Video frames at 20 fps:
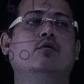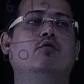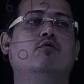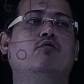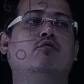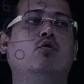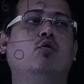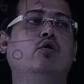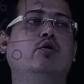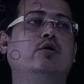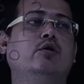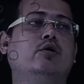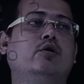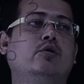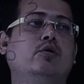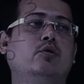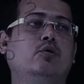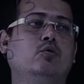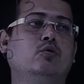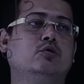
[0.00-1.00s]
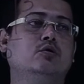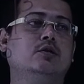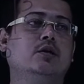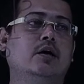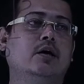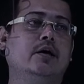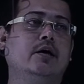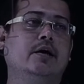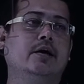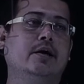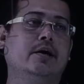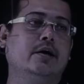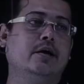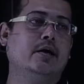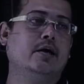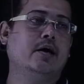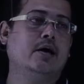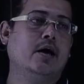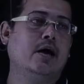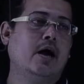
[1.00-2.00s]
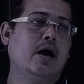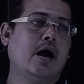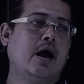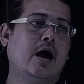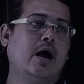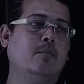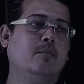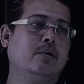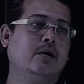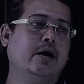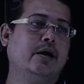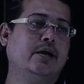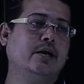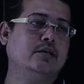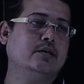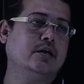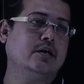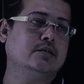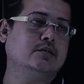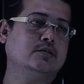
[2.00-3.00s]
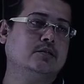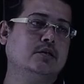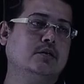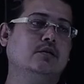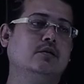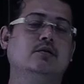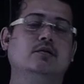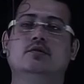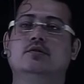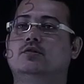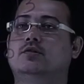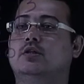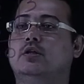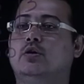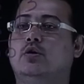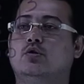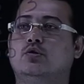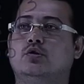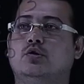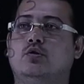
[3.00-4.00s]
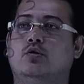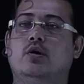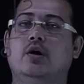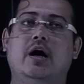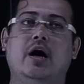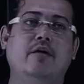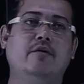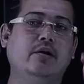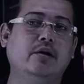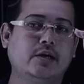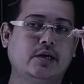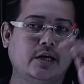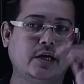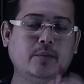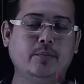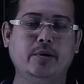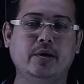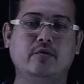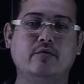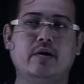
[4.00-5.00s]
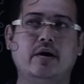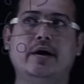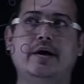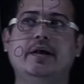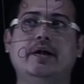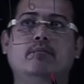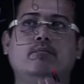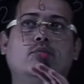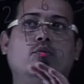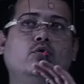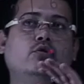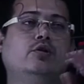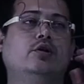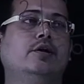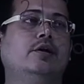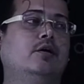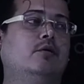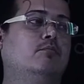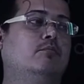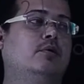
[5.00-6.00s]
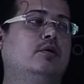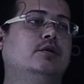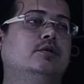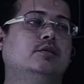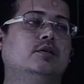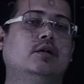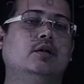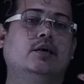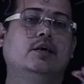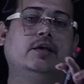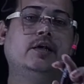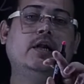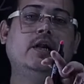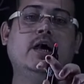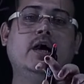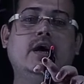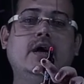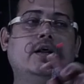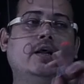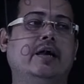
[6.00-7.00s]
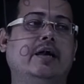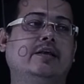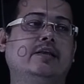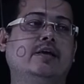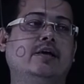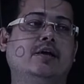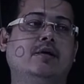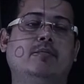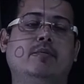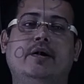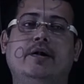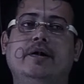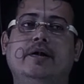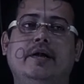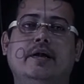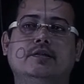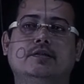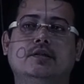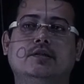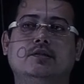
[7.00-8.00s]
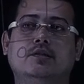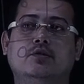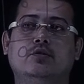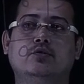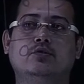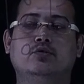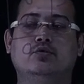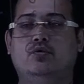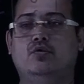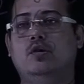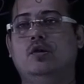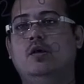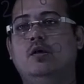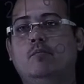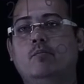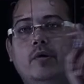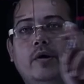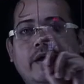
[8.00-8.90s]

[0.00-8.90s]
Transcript: 4 2s are 8. I am getting the answer 0 0. I will keep dividing both the numbers till I get the remainder as a 0 0. But